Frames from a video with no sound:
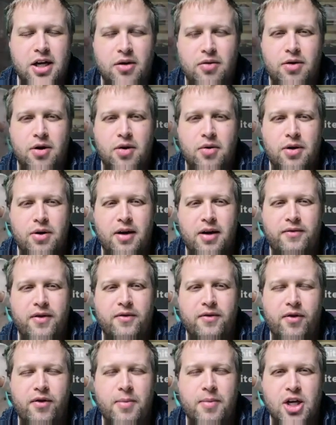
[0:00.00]
don't know enough
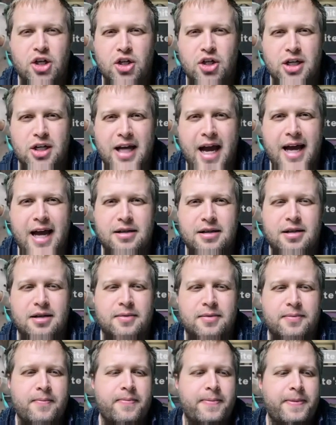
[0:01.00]
information yet.
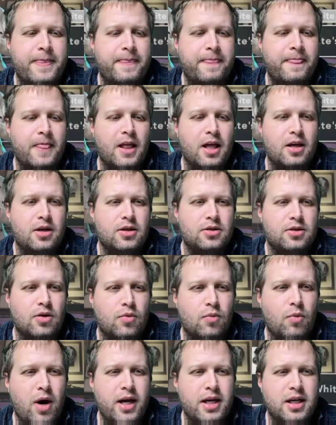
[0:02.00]

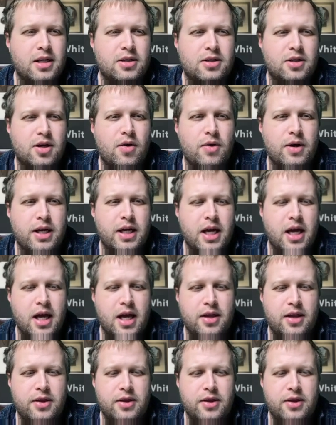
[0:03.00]
White is going,
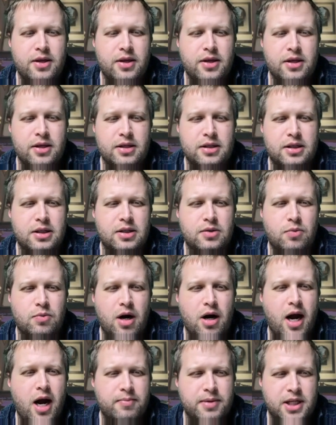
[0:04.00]
and this is where I can
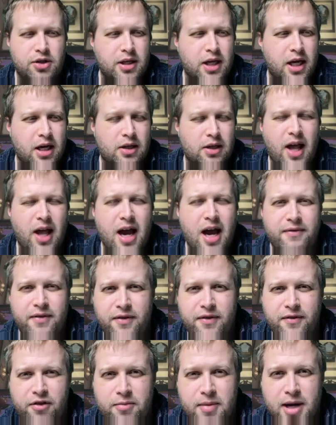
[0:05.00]
potentially get a lot of
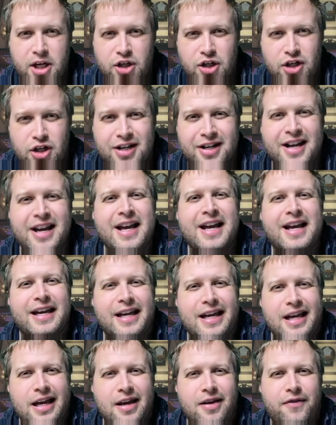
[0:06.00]
information
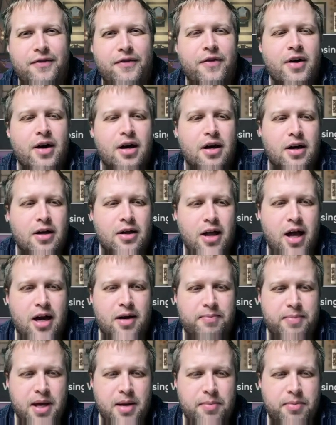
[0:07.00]
if a lot of
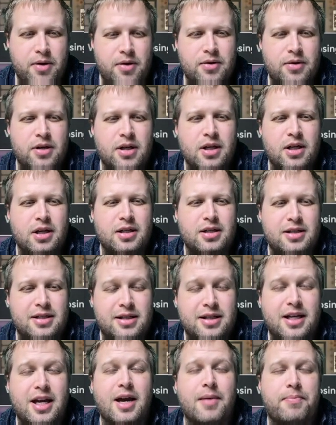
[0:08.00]
people
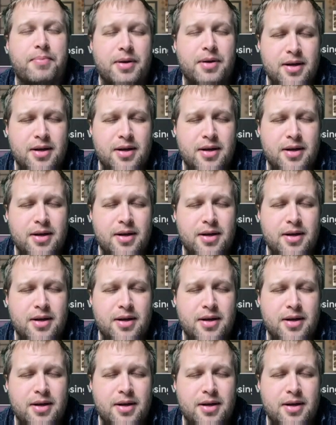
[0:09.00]
skip